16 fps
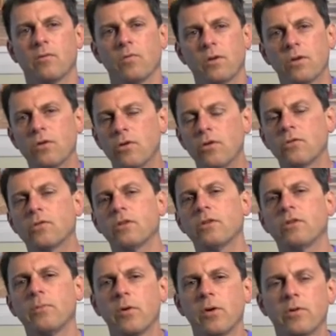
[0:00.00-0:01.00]
when you're using
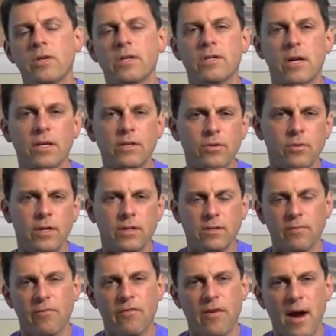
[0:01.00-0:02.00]
the smoothies, yes, you'll
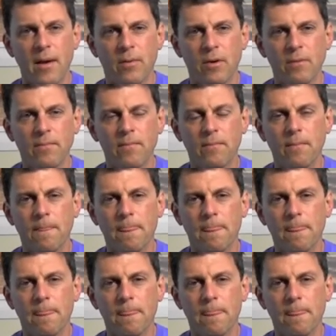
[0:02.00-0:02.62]
get some fiber,